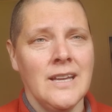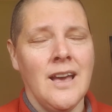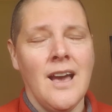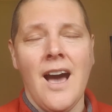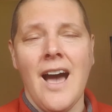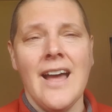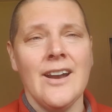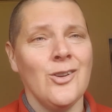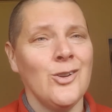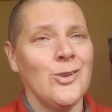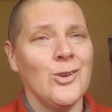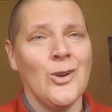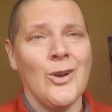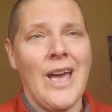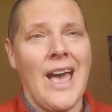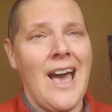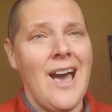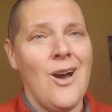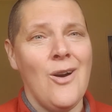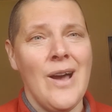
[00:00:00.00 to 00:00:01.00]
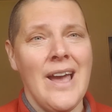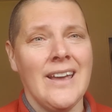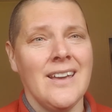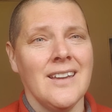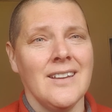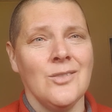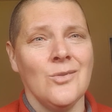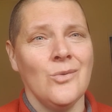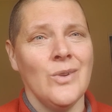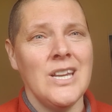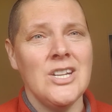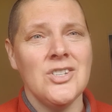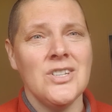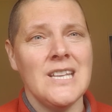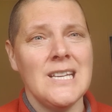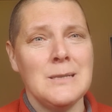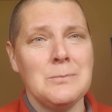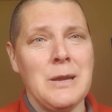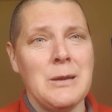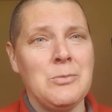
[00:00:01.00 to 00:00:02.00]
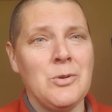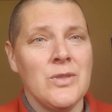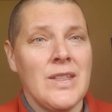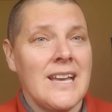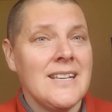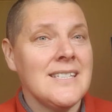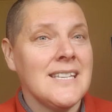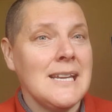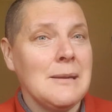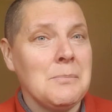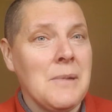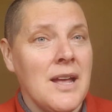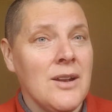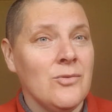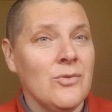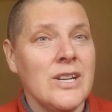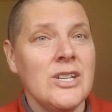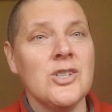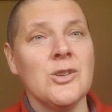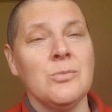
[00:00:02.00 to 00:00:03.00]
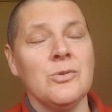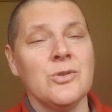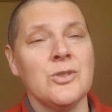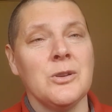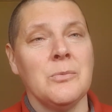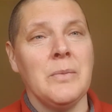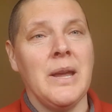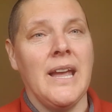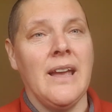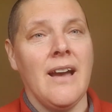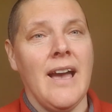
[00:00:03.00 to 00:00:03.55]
I don't know how I can reach these people. They seem unreachable to me.